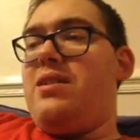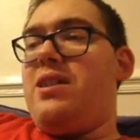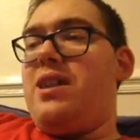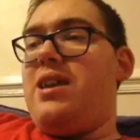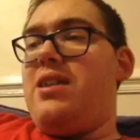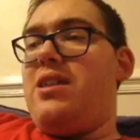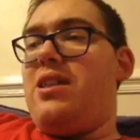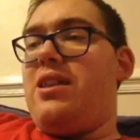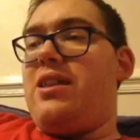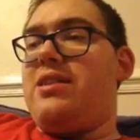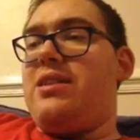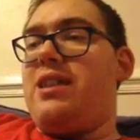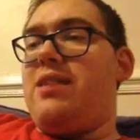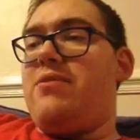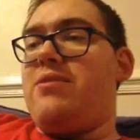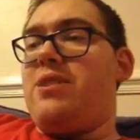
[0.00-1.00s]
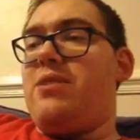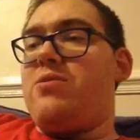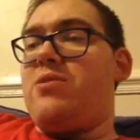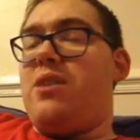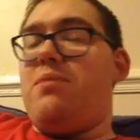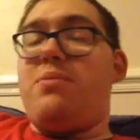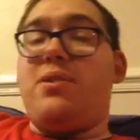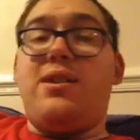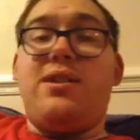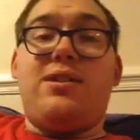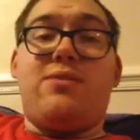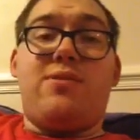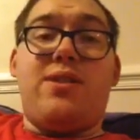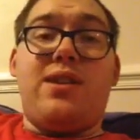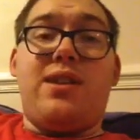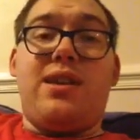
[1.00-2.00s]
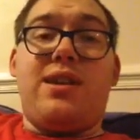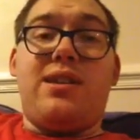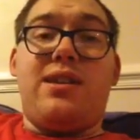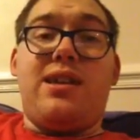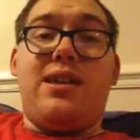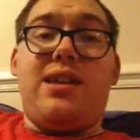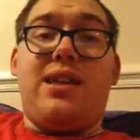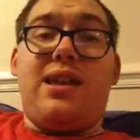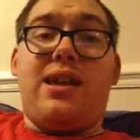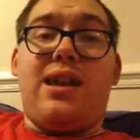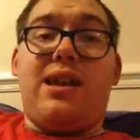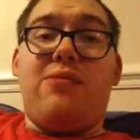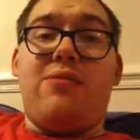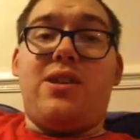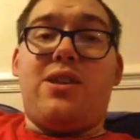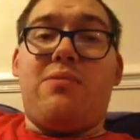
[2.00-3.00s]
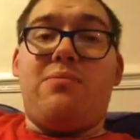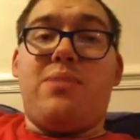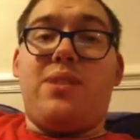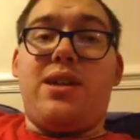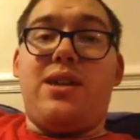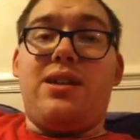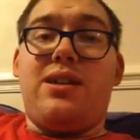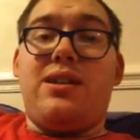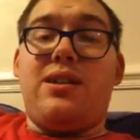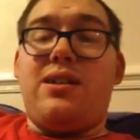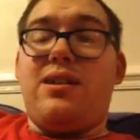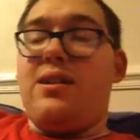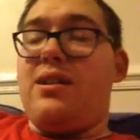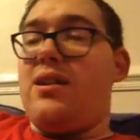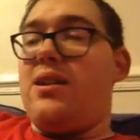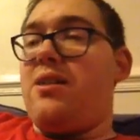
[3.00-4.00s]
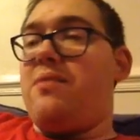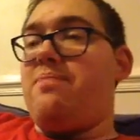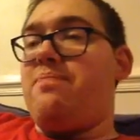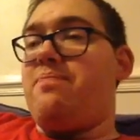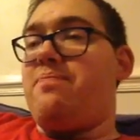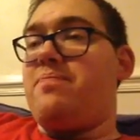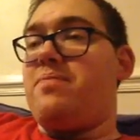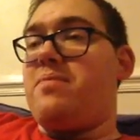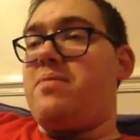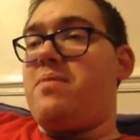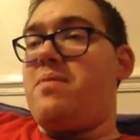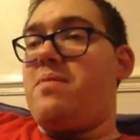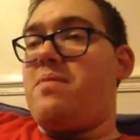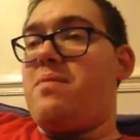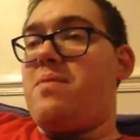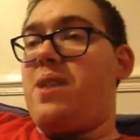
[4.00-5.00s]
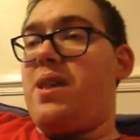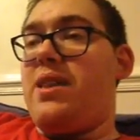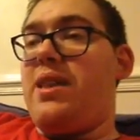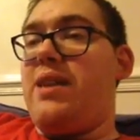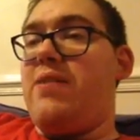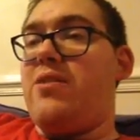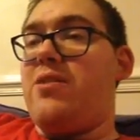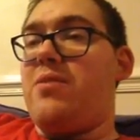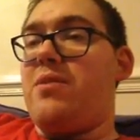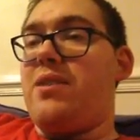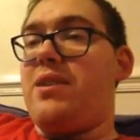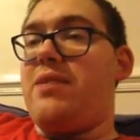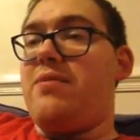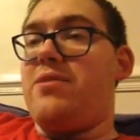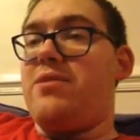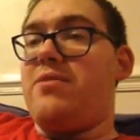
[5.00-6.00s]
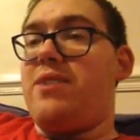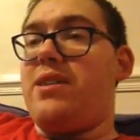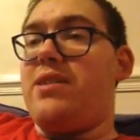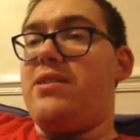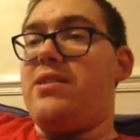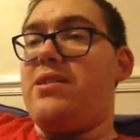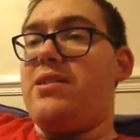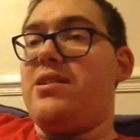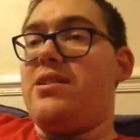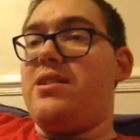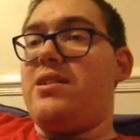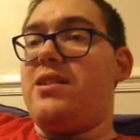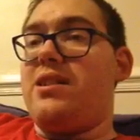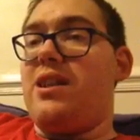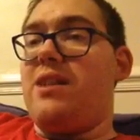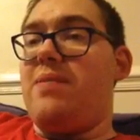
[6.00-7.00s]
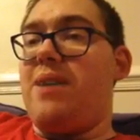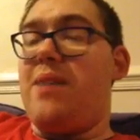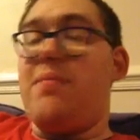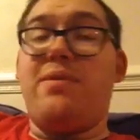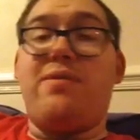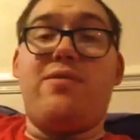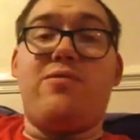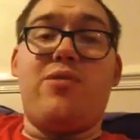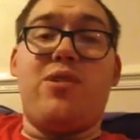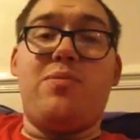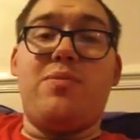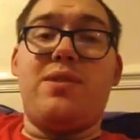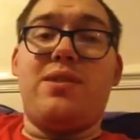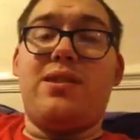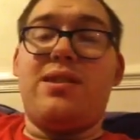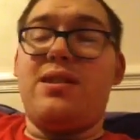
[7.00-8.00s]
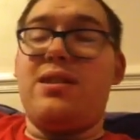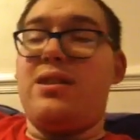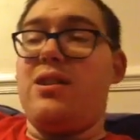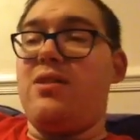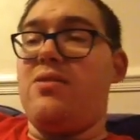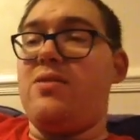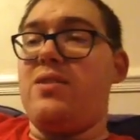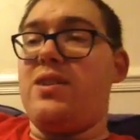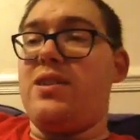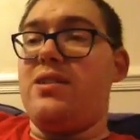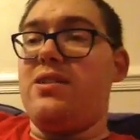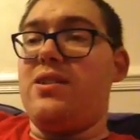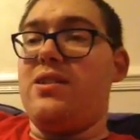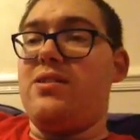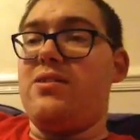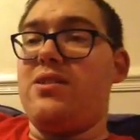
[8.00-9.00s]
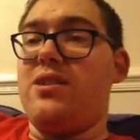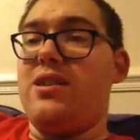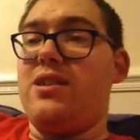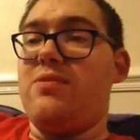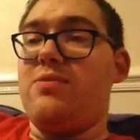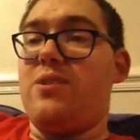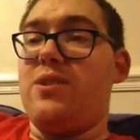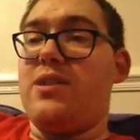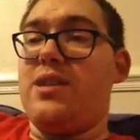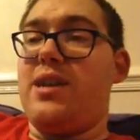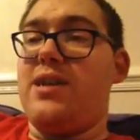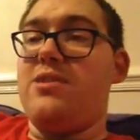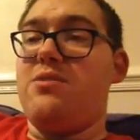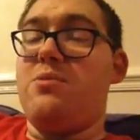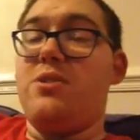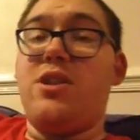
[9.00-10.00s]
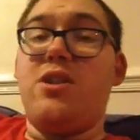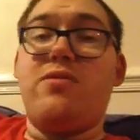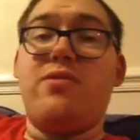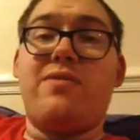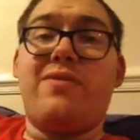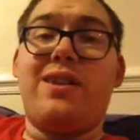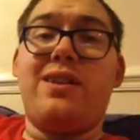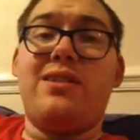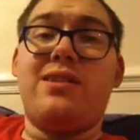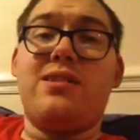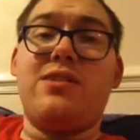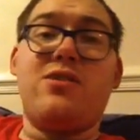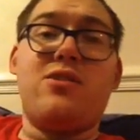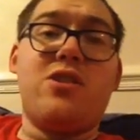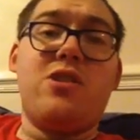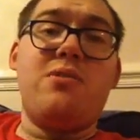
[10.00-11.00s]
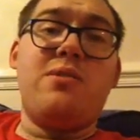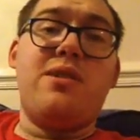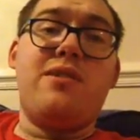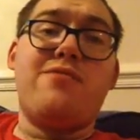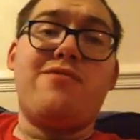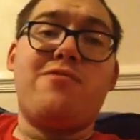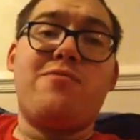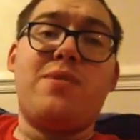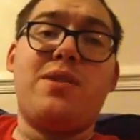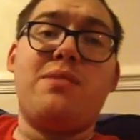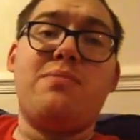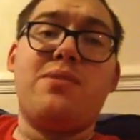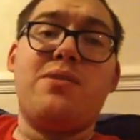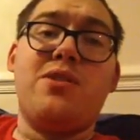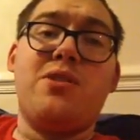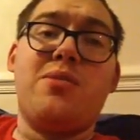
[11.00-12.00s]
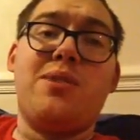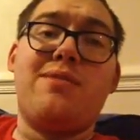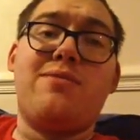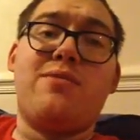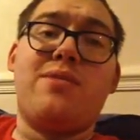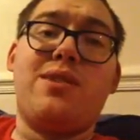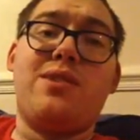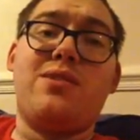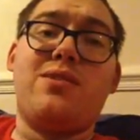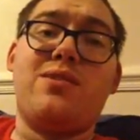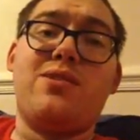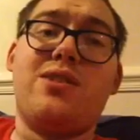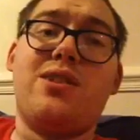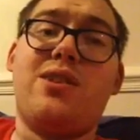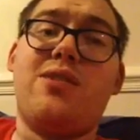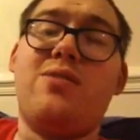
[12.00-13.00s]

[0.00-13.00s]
yeah, like I said, I was quite pleased, really, and I can't really complain. At the outcome, I think it was the right decision, and I'm happy for Roman. He's worked hard to win over the fans, and he's not going to win over everybody, but nobody ever really does,